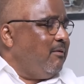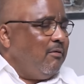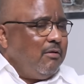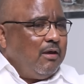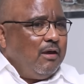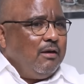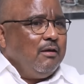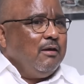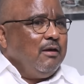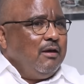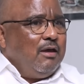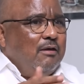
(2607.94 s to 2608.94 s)
Okay,
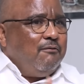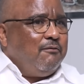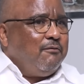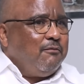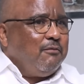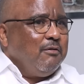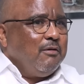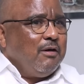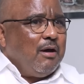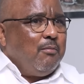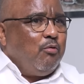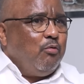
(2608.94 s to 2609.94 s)
give
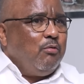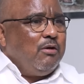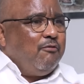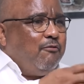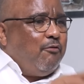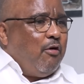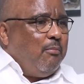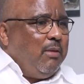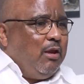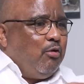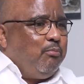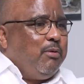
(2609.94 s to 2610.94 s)
Cameroon, the 4
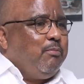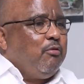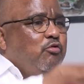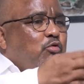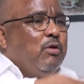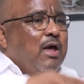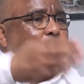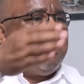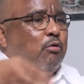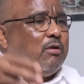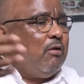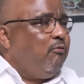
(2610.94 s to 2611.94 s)
million people should come
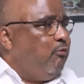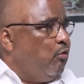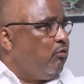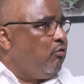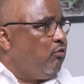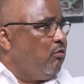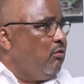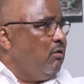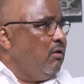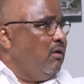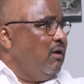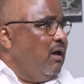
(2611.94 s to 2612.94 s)
out and vote
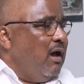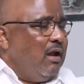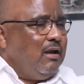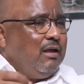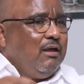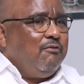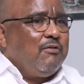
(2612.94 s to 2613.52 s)
and give